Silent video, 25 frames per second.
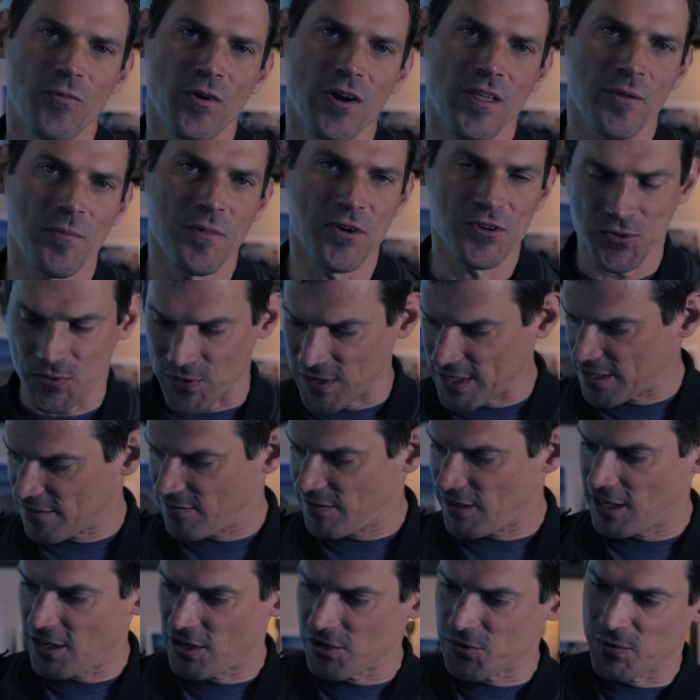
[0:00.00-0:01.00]
the most recent
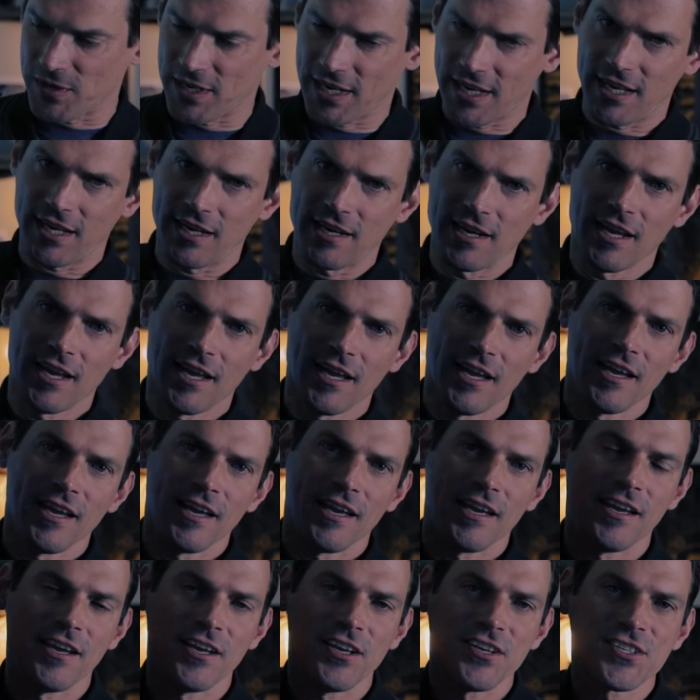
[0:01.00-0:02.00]
videos we did
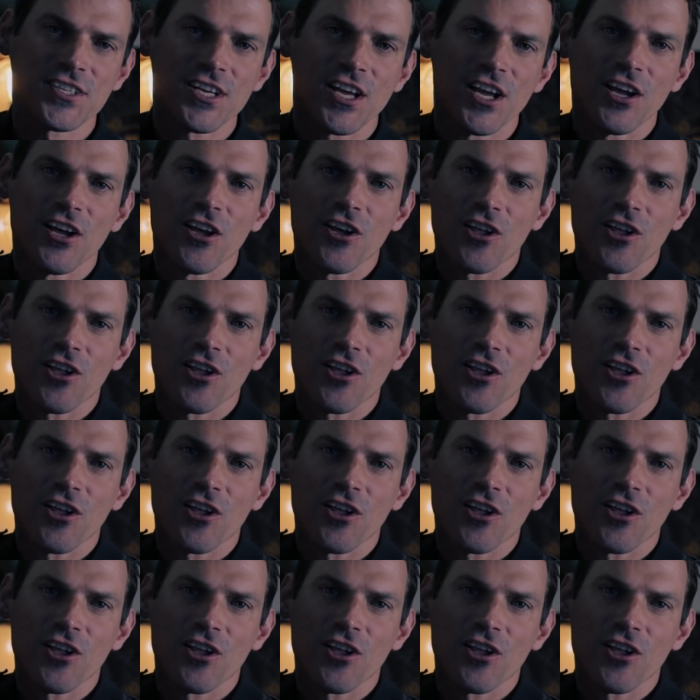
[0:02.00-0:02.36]
is